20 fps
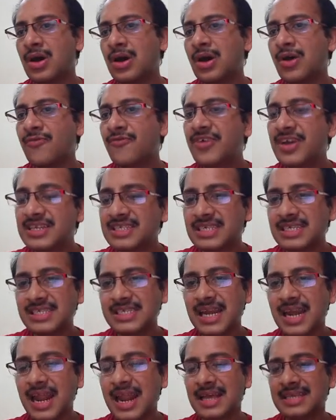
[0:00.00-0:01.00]
features
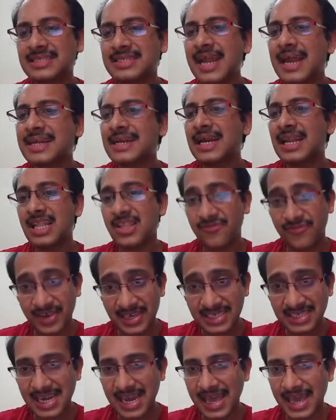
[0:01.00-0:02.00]
that are extracted at the
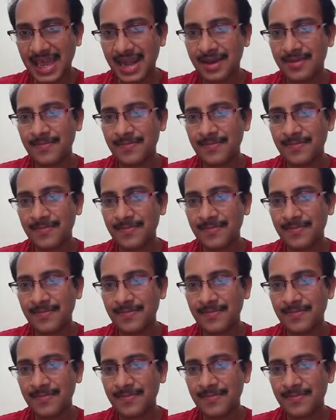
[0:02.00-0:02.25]
first layer,